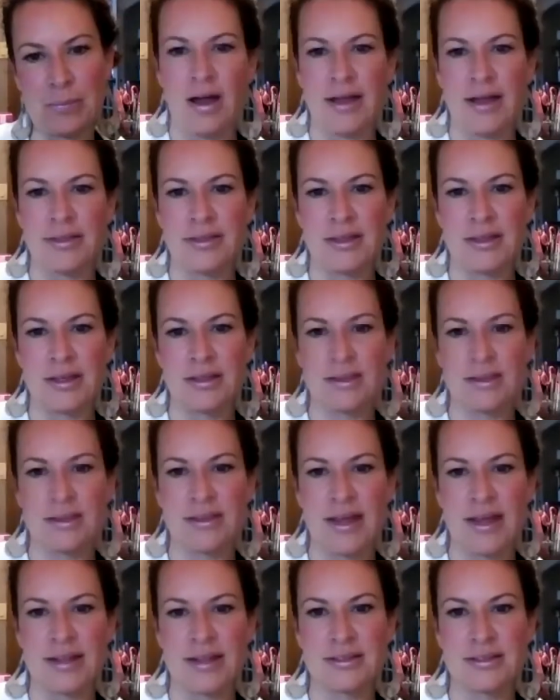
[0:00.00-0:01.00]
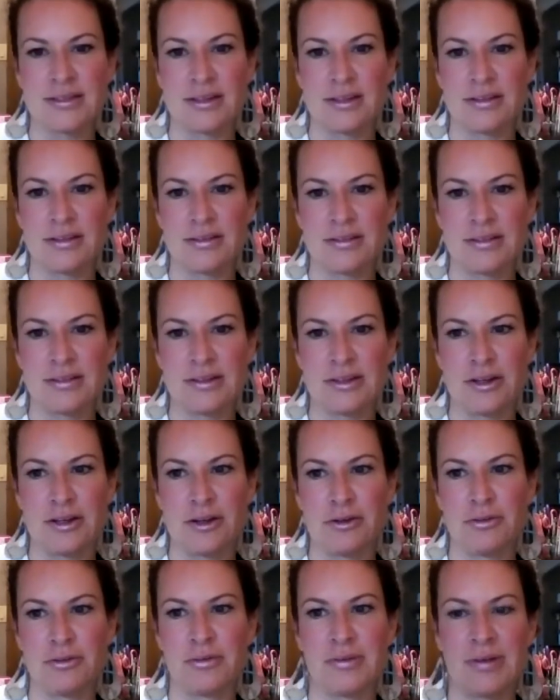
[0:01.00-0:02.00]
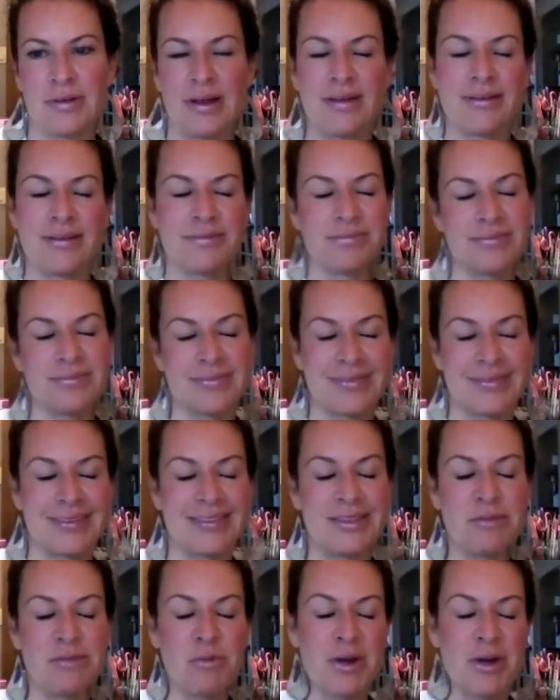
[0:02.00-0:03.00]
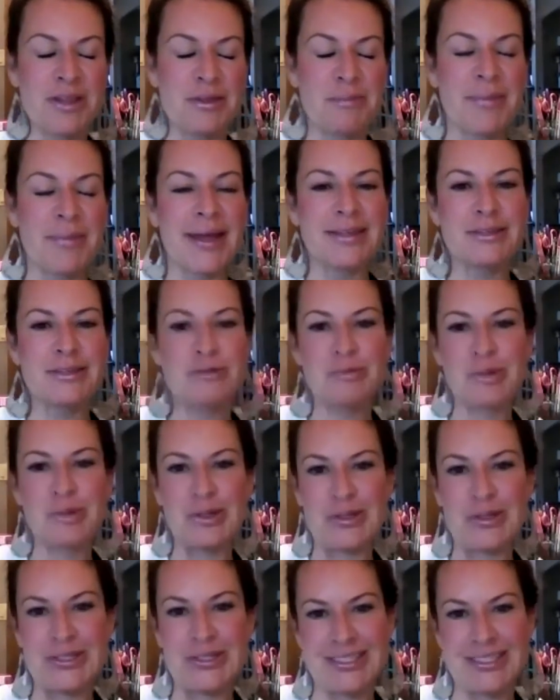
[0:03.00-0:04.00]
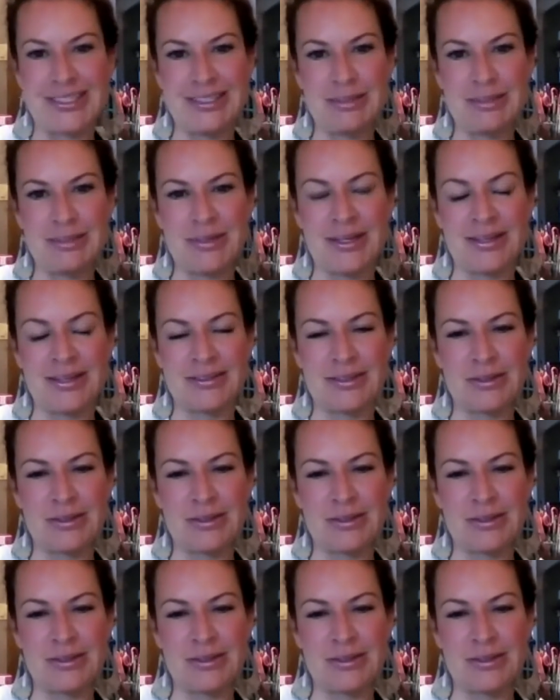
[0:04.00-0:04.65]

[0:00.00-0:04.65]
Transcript: I think that's one of the best splurges, because it's